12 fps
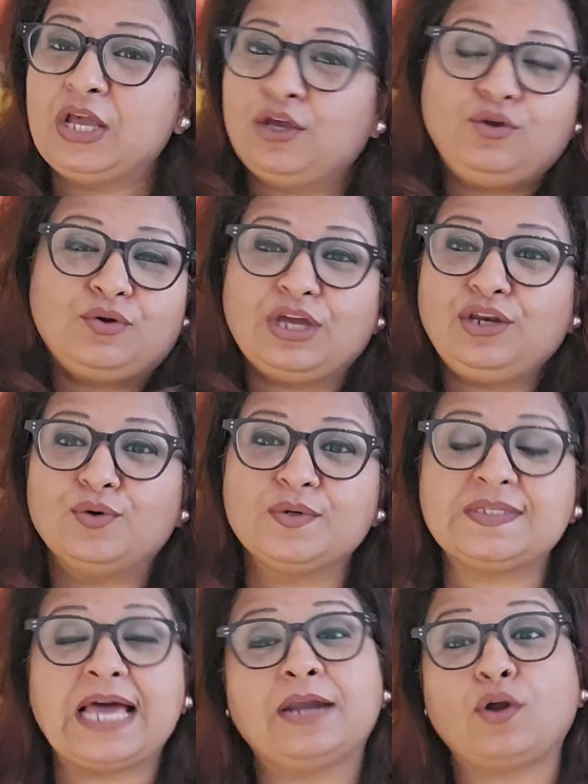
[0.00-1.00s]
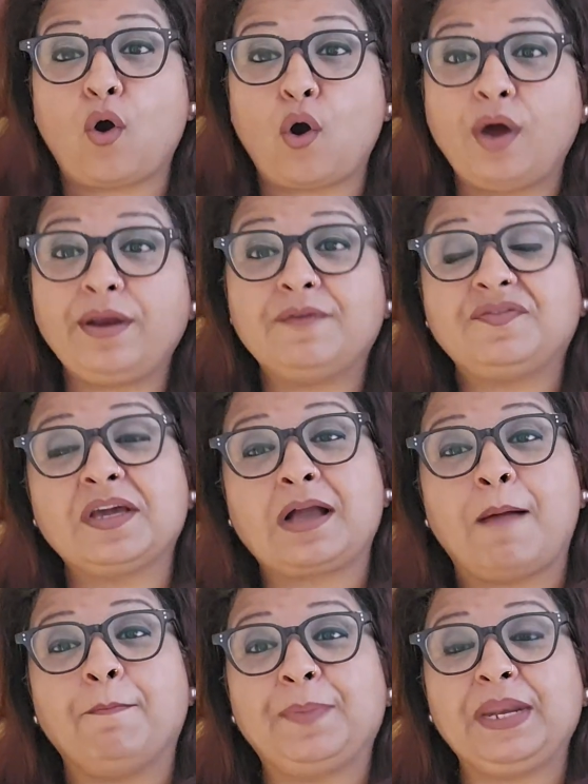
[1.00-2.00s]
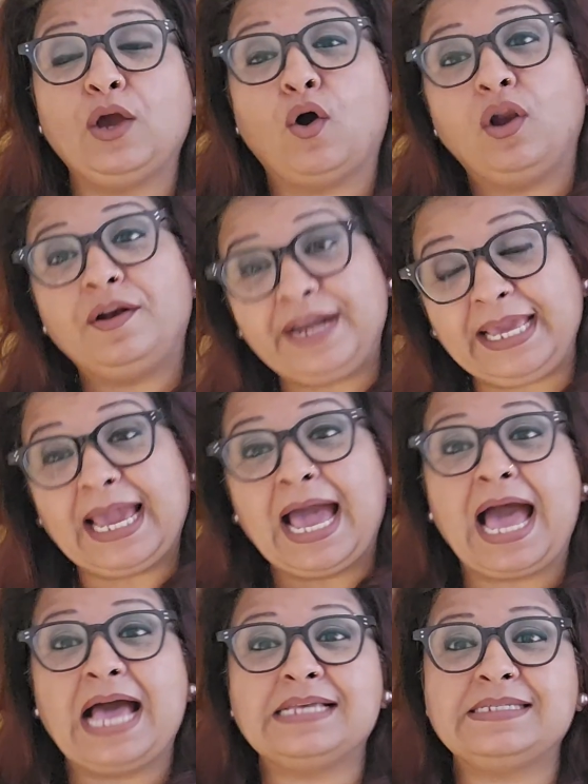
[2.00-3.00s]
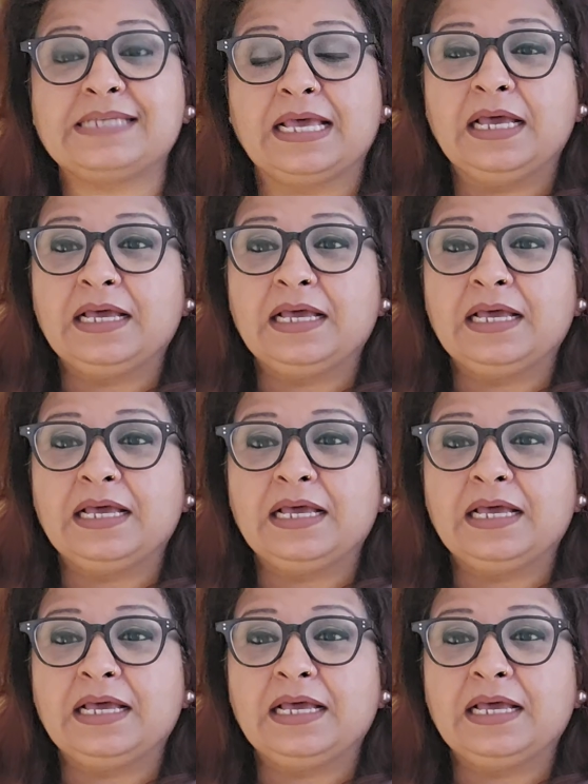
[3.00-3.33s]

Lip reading: You can use that. Or if the company already has